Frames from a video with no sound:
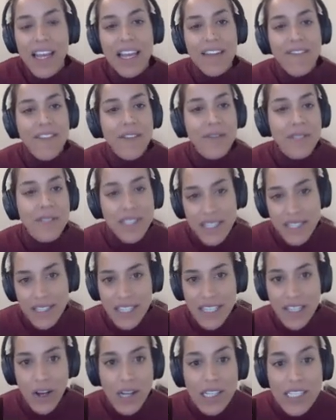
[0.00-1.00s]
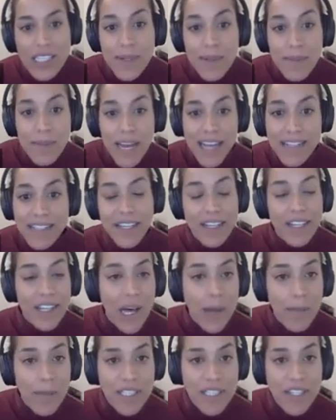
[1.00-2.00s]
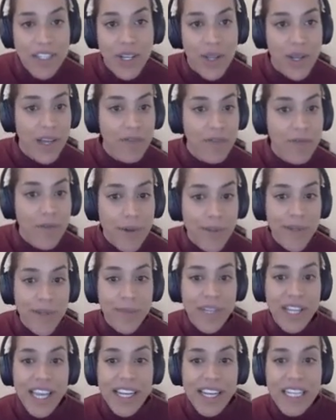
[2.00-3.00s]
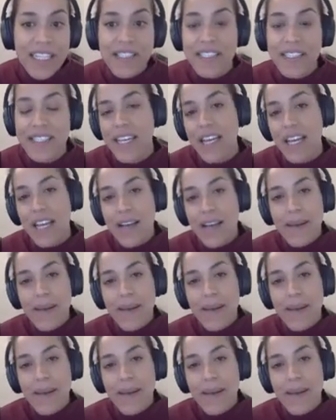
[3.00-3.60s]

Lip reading: influences the ultimate mass and composition of formed planets